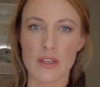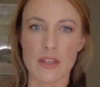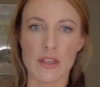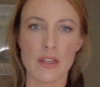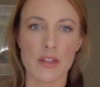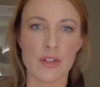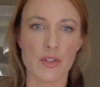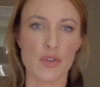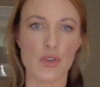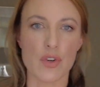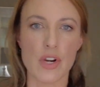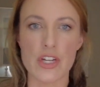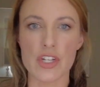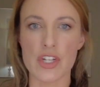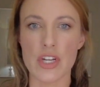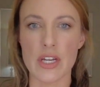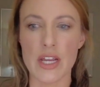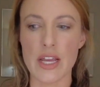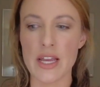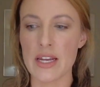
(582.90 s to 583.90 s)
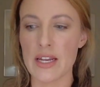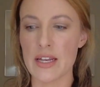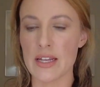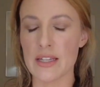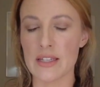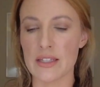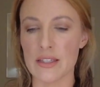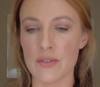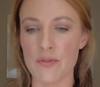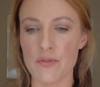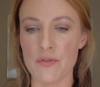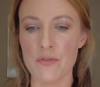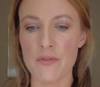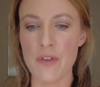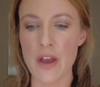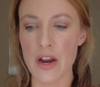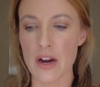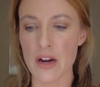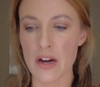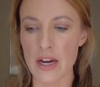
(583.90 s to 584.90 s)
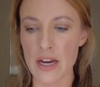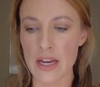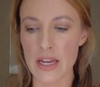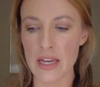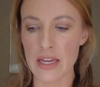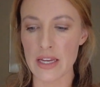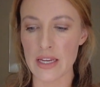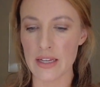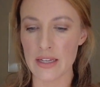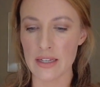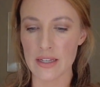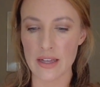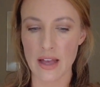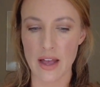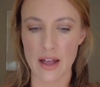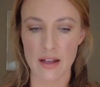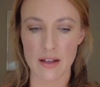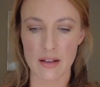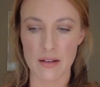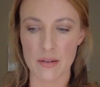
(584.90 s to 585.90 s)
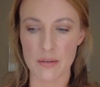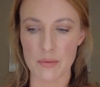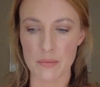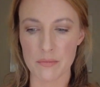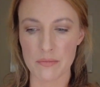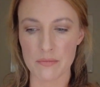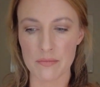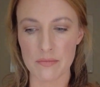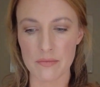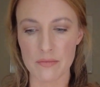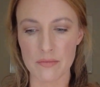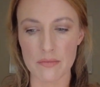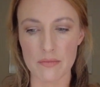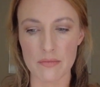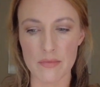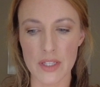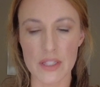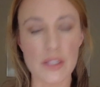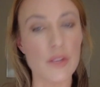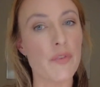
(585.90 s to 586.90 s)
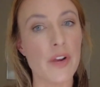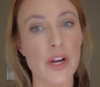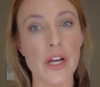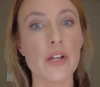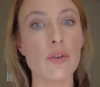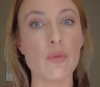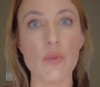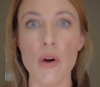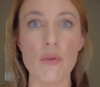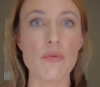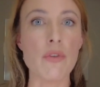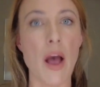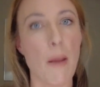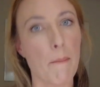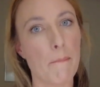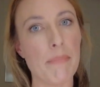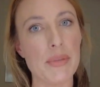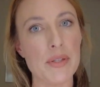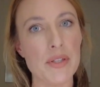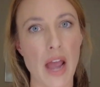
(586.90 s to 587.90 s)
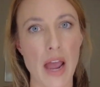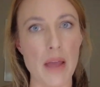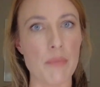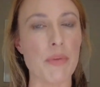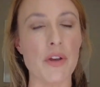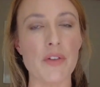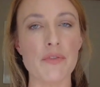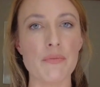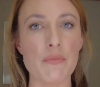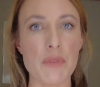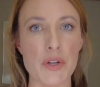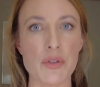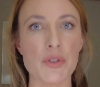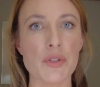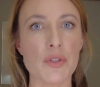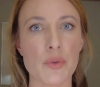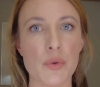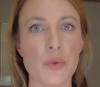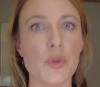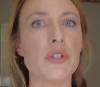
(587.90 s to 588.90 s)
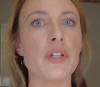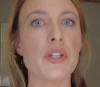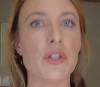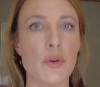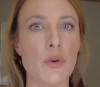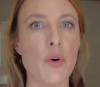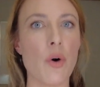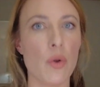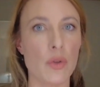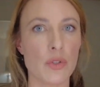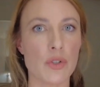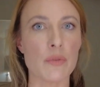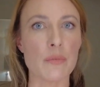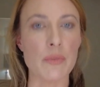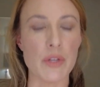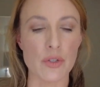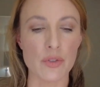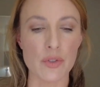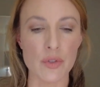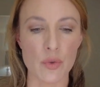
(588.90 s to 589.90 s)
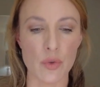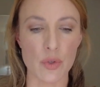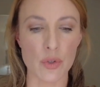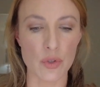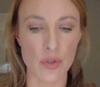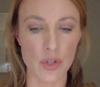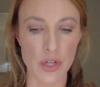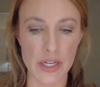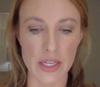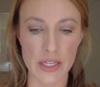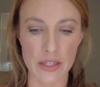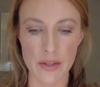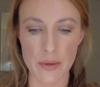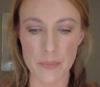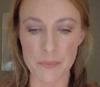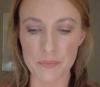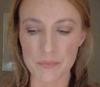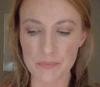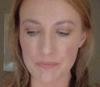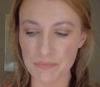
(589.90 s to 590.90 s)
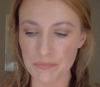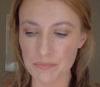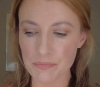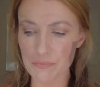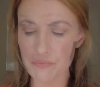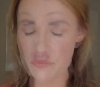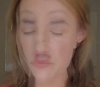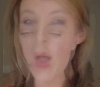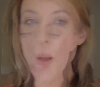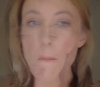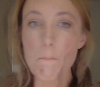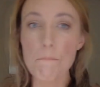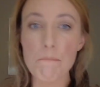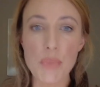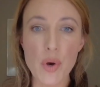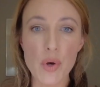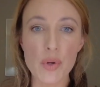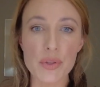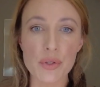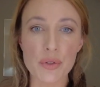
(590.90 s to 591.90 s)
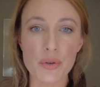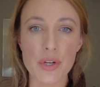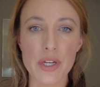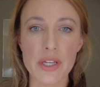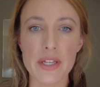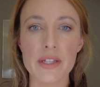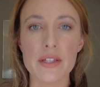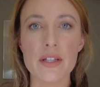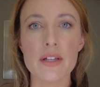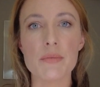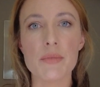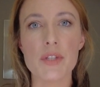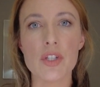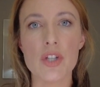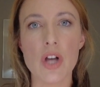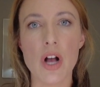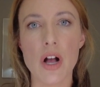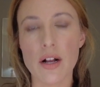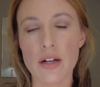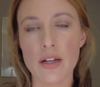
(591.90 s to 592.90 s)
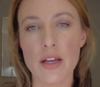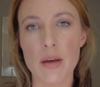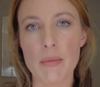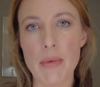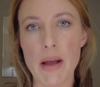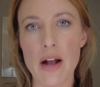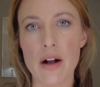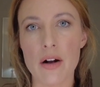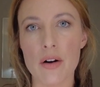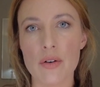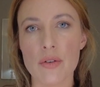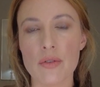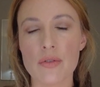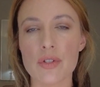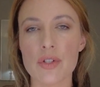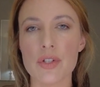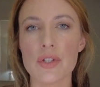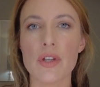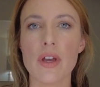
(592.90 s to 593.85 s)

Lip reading: illustration. It is very, it's a very grown up type of middle school, older middle school curriculum. both curriculums talk about